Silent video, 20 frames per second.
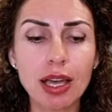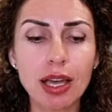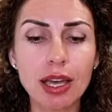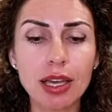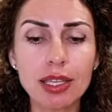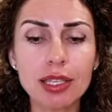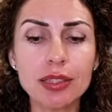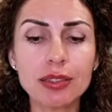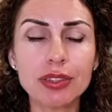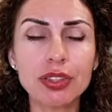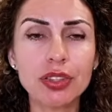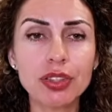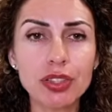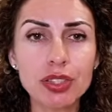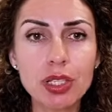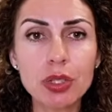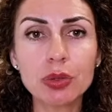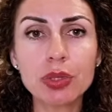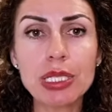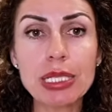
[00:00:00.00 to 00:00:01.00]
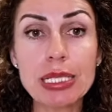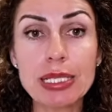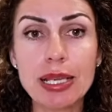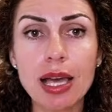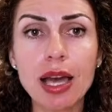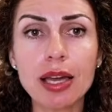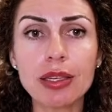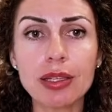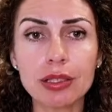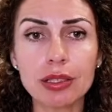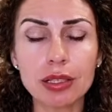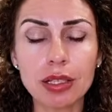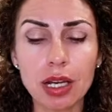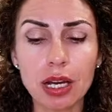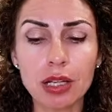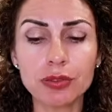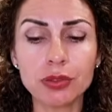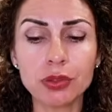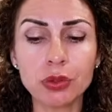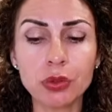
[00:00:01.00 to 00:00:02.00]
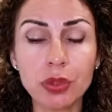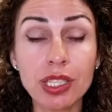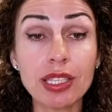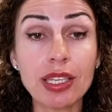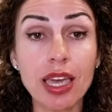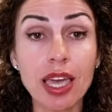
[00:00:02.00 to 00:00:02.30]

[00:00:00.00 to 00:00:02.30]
internal desire of doing